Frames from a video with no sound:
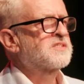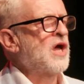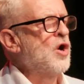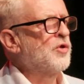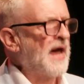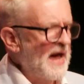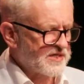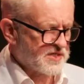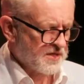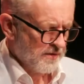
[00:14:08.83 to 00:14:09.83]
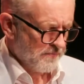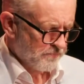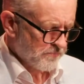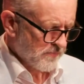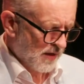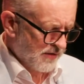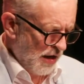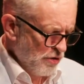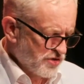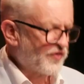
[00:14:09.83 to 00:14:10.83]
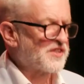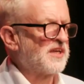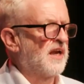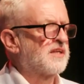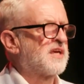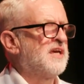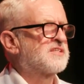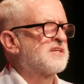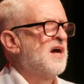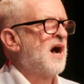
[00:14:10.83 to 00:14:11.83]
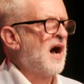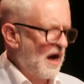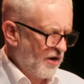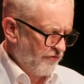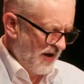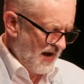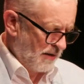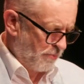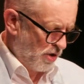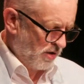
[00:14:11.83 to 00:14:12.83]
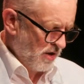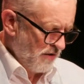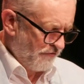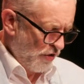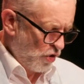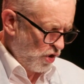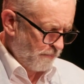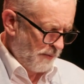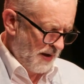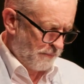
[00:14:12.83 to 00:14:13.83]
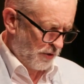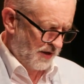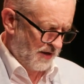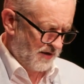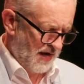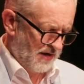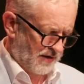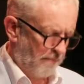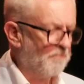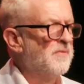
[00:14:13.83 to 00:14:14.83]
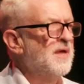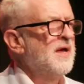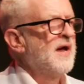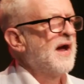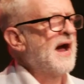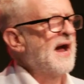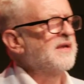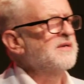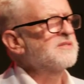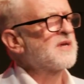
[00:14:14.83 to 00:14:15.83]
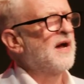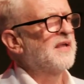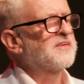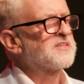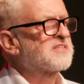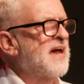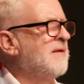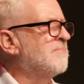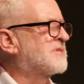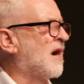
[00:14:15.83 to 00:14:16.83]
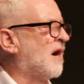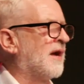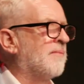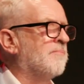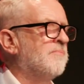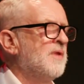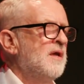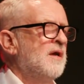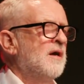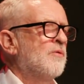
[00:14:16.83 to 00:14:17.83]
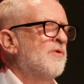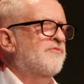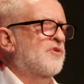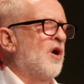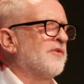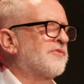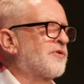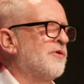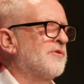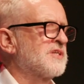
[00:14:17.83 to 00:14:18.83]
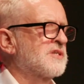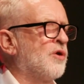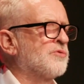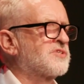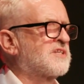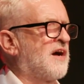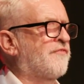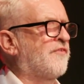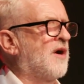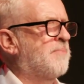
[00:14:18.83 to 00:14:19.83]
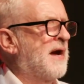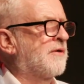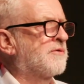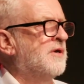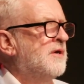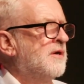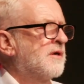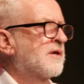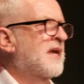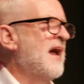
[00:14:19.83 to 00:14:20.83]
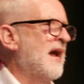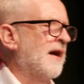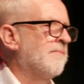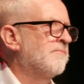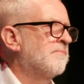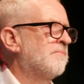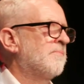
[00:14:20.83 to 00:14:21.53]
So that those facilities are available for all people that need them. And at the same time, we've gone through this whole stuff about care.